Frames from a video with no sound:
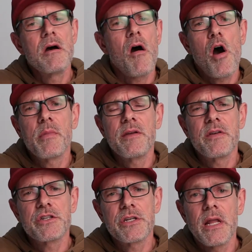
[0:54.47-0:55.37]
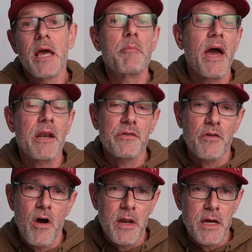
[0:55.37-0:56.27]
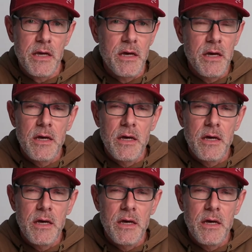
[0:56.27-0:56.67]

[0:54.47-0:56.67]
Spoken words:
OmniVision, and Panasonic.